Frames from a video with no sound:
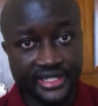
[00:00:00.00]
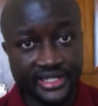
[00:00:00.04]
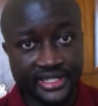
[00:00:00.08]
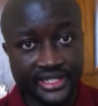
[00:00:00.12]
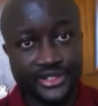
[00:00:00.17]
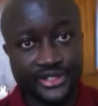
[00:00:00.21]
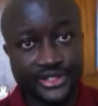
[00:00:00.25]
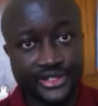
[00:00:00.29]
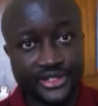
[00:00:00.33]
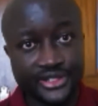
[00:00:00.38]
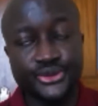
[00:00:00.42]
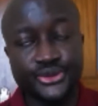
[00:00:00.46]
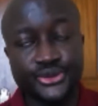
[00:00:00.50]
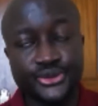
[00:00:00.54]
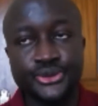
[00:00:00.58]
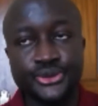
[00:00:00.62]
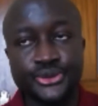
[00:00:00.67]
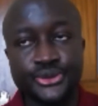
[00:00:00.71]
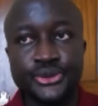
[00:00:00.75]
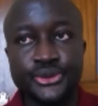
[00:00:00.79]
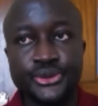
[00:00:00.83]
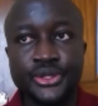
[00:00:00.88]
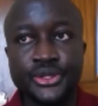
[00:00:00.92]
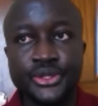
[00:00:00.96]
and
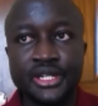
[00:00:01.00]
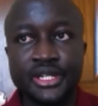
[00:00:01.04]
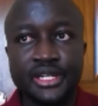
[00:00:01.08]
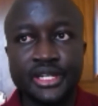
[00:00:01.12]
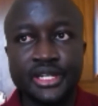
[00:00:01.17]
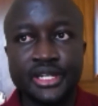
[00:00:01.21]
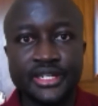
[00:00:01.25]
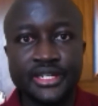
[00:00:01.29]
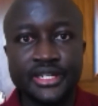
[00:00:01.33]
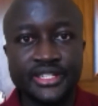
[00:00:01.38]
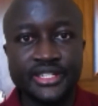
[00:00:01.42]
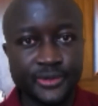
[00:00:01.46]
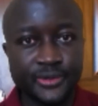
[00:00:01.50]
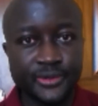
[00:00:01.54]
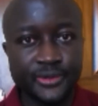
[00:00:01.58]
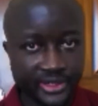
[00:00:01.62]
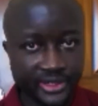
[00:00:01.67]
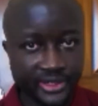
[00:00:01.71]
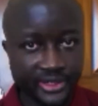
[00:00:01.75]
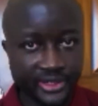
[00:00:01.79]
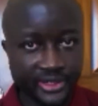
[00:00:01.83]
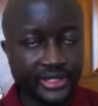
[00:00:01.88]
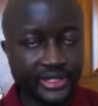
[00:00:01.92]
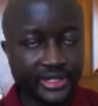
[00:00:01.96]
also I think one of
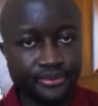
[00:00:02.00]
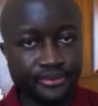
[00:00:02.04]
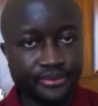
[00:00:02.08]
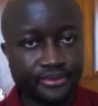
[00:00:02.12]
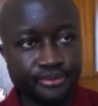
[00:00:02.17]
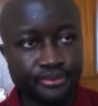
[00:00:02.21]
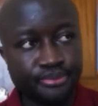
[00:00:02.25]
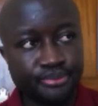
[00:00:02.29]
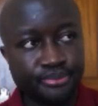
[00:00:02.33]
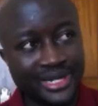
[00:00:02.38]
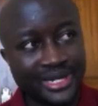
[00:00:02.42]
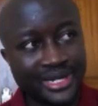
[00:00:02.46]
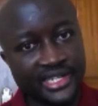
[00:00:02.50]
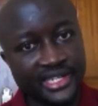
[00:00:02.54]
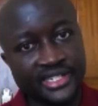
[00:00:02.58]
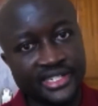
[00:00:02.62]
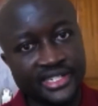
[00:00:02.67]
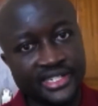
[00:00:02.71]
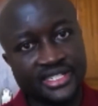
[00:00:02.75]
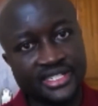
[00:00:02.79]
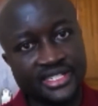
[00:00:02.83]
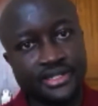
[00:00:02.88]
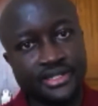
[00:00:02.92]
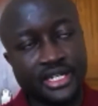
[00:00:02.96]
the panelists,
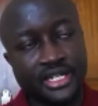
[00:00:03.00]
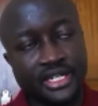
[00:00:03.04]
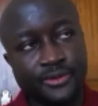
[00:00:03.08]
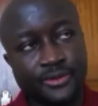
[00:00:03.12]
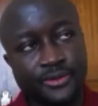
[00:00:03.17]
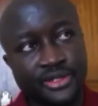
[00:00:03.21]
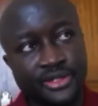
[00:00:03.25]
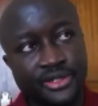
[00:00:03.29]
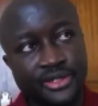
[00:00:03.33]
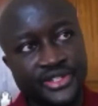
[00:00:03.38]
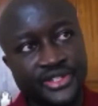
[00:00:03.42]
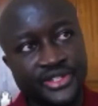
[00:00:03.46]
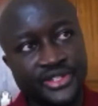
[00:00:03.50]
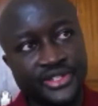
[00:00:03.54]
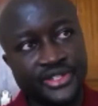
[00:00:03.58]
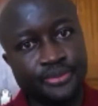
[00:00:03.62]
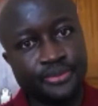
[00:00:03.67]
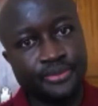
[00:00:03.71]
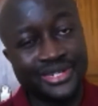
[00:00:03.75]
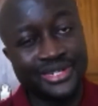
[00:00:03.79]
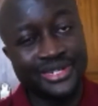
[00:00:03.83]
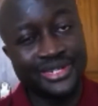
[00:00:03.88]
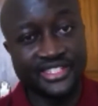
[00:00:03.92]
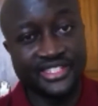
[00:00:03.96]
one of the
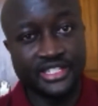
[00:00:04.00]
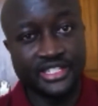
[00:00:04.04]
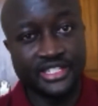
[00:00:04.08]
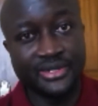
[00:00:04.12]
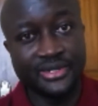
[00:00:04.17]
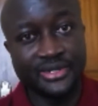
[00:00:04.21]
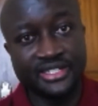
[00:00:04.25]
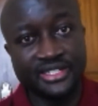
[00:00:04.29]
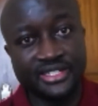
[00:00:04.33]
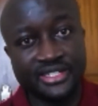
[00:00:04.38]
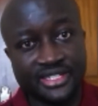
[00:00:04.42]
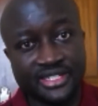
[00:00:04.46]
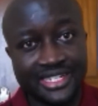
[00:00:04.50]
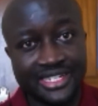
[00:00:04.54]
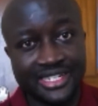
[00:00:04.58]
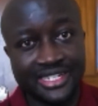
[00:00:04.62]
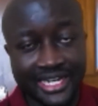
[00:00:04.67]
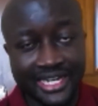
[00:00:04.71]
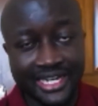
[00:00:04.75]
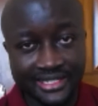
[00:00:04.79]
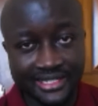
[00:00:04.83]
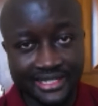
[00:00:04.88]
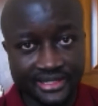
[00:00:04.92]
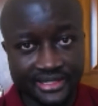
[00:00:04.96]
participants had
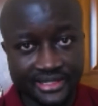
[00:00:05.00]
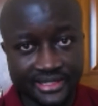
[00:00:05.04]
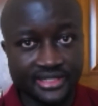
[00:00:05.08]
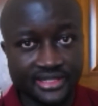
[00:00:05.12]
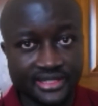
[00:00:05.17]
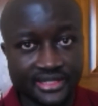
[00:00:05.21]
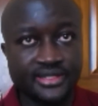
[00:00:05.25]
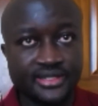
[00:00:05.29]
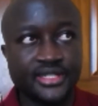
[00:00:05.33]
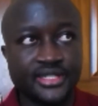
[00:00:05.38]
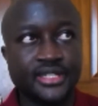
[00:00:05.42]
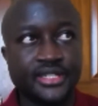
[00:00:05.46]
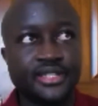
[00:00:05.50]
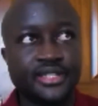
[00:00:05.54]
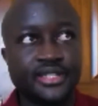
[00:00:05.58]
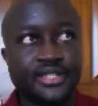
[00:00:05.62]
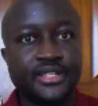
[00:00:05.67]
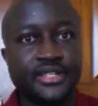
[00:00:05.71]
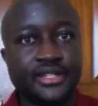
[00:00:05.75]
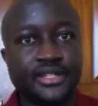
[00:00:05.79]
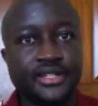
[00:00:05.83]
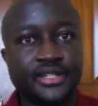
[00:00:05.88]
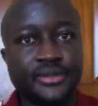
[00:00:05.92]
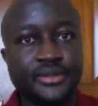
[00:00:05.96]
asked us,
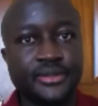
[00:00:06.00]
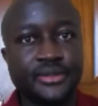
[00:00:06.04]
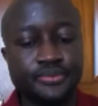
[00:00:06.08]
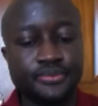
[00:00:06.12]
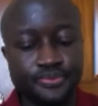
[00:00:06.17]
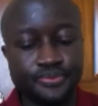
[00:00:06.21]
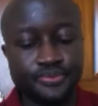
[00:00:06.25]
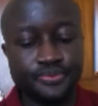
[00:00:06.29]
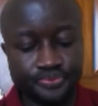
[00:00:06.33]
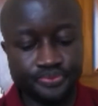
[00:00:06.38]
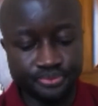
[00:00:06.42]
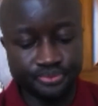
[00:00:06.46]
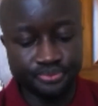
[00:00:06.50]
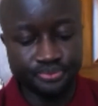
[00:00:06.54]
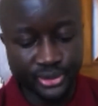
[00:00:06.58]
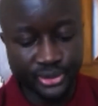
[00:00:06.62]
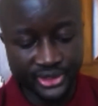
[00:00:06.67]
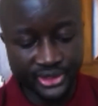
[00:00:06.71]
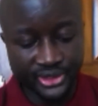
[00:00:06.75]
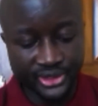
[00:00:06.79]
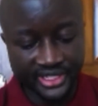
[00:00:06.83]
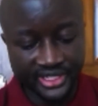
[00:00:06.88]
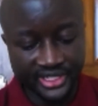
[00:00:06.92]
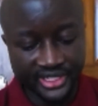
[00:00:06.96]
they brought
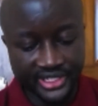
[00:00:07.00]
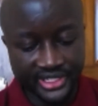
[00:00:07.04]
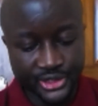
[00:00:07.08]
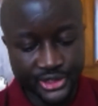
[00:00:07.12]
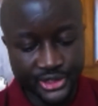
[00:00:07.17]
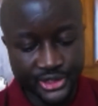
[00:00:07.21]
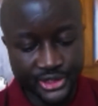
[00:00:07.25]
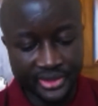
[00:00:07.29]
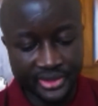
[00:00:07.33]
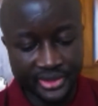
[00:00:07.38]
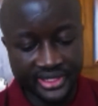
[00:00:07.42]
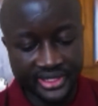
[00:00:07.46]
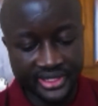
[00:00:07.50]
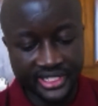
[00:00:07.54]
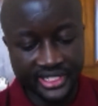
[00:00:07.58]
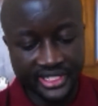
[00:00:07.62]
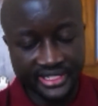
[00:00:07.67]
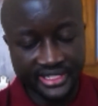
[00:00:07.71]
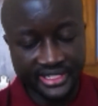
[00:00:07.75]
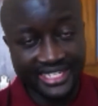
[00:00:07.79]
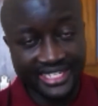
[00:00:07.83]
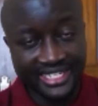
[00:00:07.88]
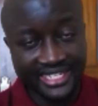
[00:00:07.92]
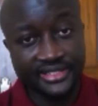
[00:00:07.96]
this issue about the net
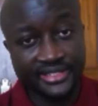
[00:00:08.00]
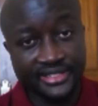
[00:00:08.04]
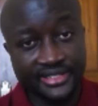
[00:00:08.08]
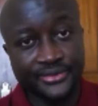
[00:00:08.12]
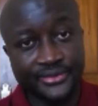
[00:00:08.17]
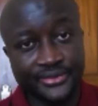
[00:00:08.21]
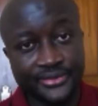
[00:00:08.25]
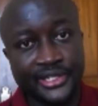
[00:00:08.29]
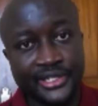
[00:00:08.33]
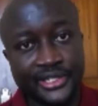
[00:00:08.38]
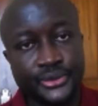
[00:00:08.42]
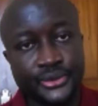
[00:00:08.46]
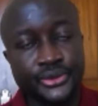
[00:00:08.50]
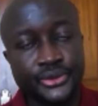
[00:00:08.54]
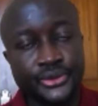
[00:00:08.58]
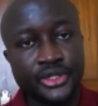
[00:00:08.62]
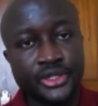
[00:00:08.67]
asset value